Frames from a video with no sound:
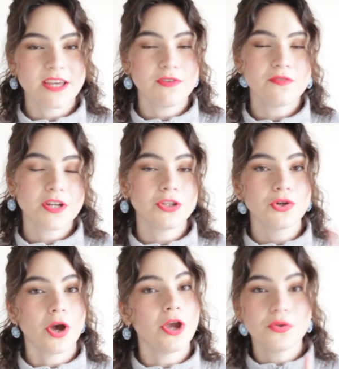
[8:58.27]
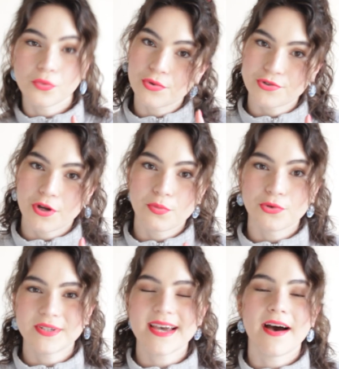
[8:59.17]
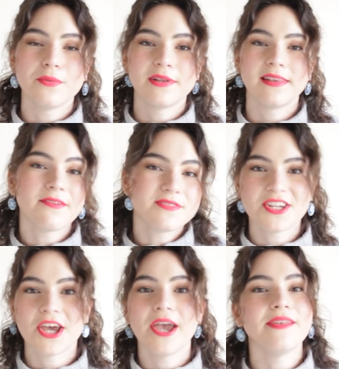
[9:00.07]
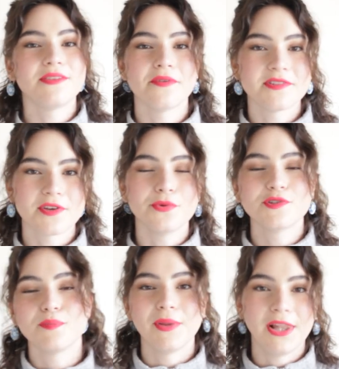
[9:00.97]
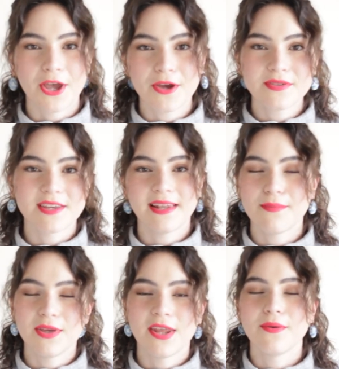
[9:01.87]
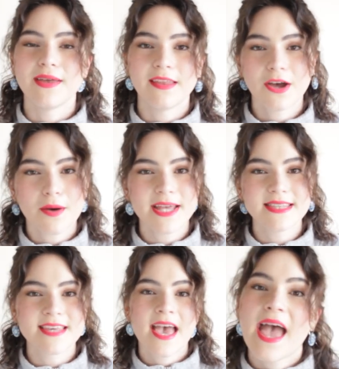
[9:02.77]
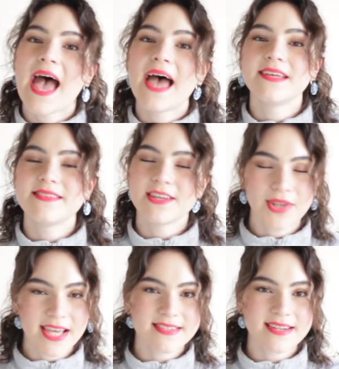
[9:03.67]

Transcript: If you've done your own wardrobe audit, I would love to know the results below, so let me know in the comments. And until next